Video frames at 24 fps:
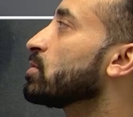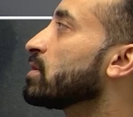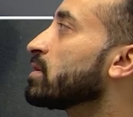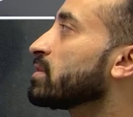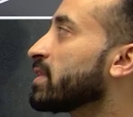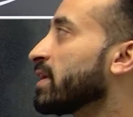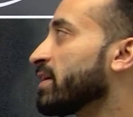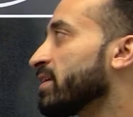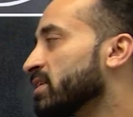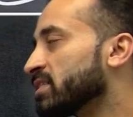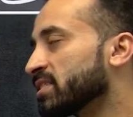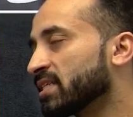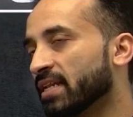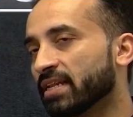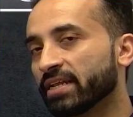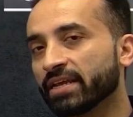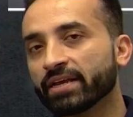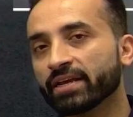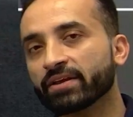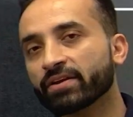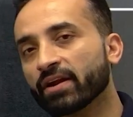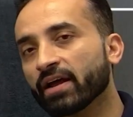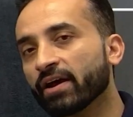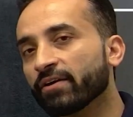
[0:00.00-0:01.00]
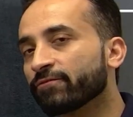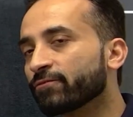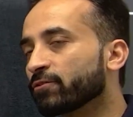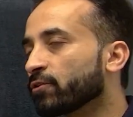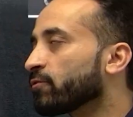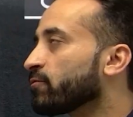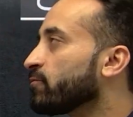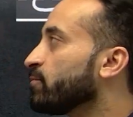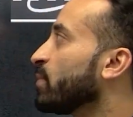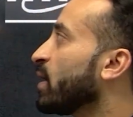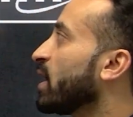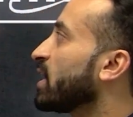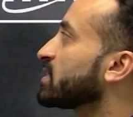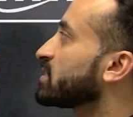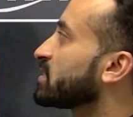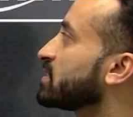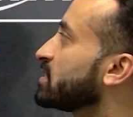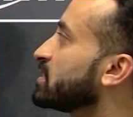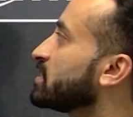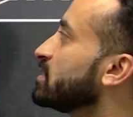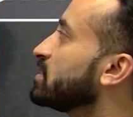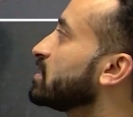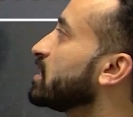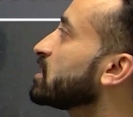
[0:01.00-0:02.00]
there is an aircraft of mass
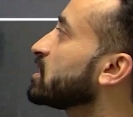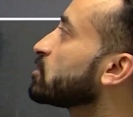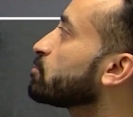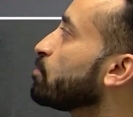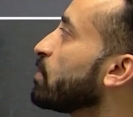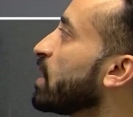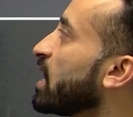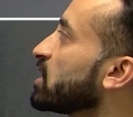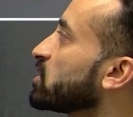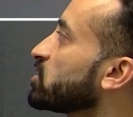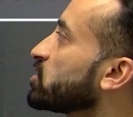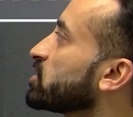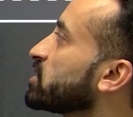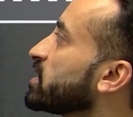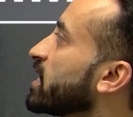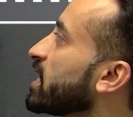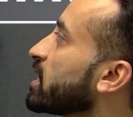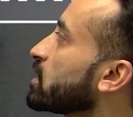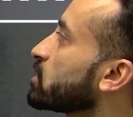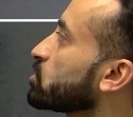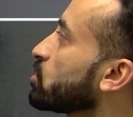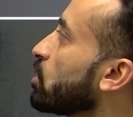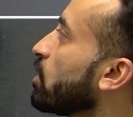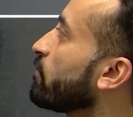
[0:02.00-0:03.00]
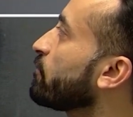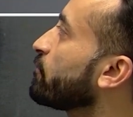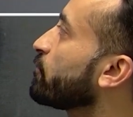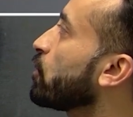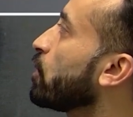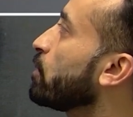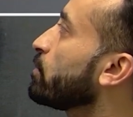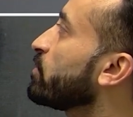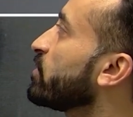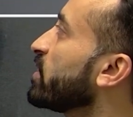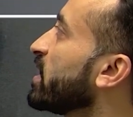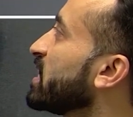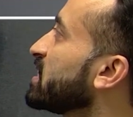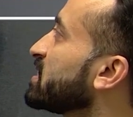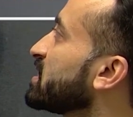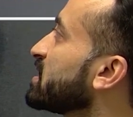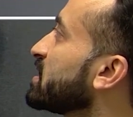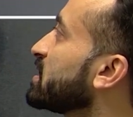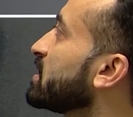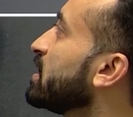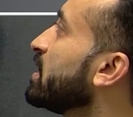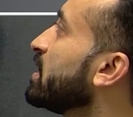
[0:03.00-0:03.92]
this much takes off from rest